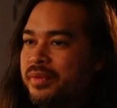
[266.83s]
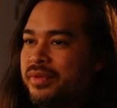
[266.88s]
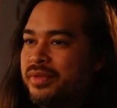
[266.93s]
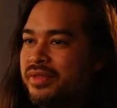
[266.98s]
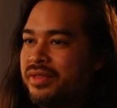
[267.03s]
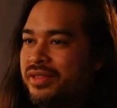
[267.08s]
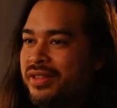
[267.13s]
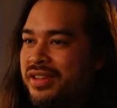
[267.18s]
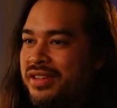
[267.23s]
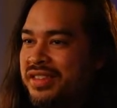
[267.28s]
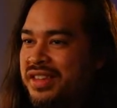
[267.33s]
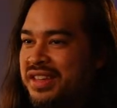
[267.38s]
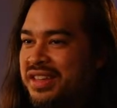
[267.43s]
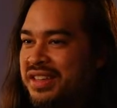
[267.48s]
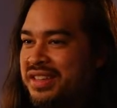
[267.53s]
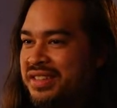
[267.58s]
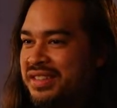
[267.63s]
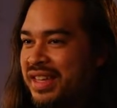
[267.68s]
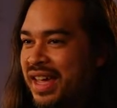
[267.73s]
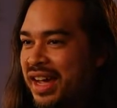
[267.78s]
Do you think he's
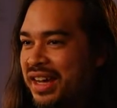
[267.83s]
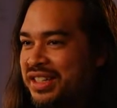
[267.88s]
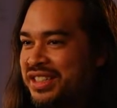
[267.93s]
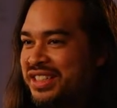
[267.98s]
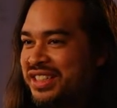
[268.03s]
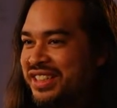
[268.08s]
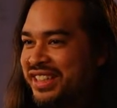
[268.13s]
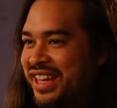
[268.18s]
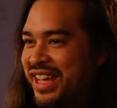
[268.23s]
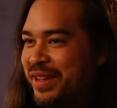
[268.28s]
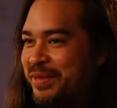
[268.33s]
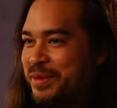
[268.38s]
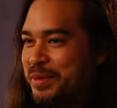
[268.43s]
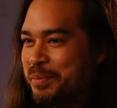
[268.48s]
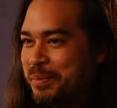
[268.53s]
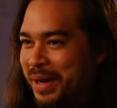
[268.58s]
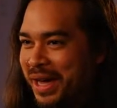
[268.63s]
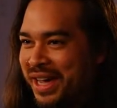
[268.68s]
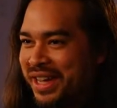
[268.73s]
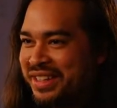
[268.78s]
actually named
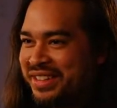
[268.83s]
Pat?